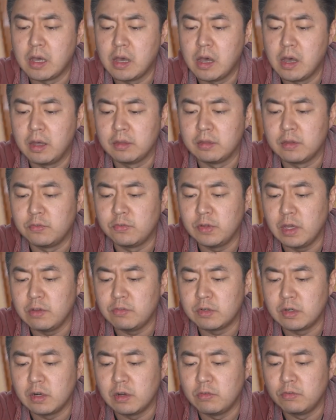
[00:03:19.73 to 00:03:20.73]
uh, the
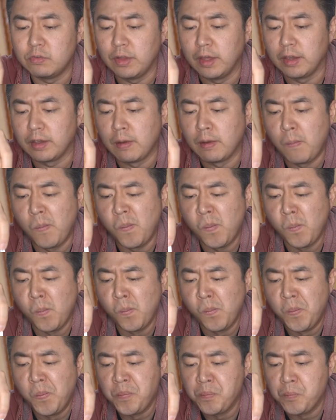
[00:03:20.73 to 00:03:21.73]
flavor of like
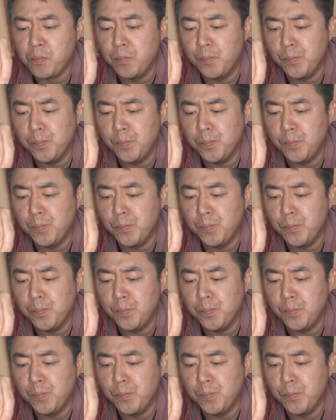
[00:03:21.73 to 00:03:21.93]
uh,